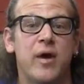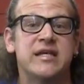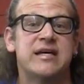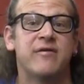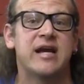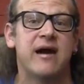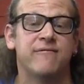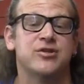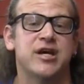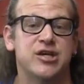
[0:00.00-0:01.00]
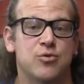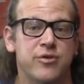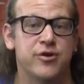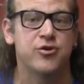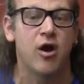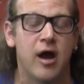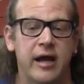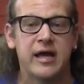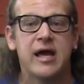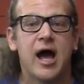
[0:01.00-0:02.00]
ways to have a conversation with your dog.